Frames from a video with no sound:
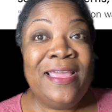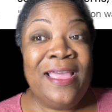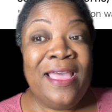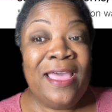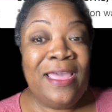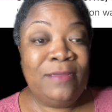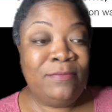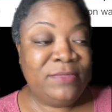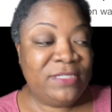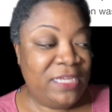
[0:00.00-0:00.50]

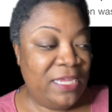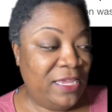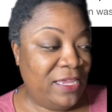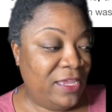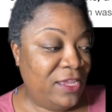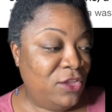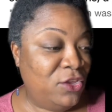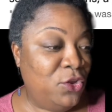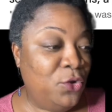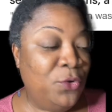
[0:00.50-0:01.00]
I'm
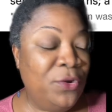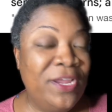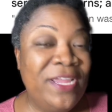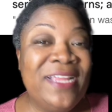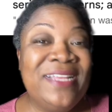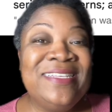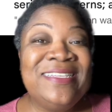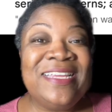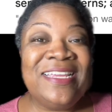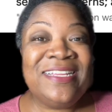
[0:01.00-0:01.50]
taking your
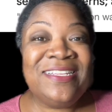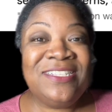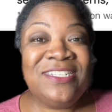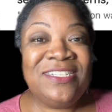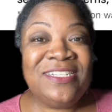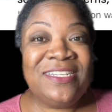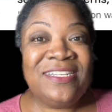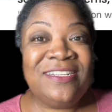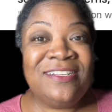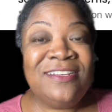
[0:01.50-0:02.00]

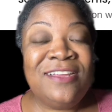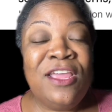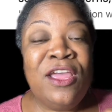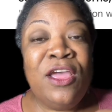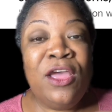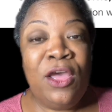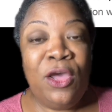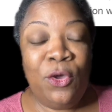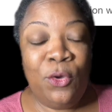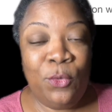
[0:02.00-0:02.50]
intention
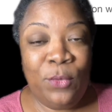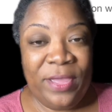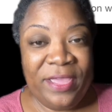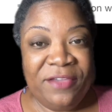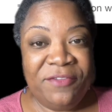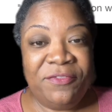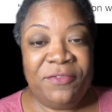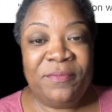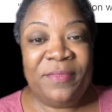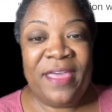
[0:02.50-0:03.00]
away
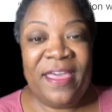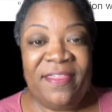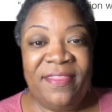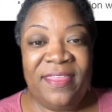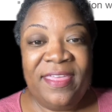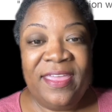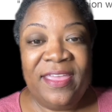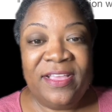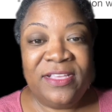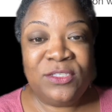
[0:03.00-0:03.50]
from that
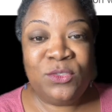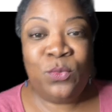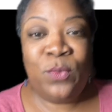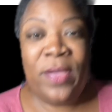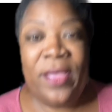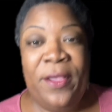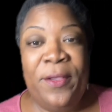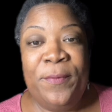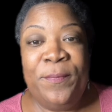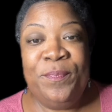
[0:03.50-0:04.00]
thing as
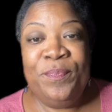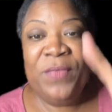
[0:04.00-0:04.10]
well.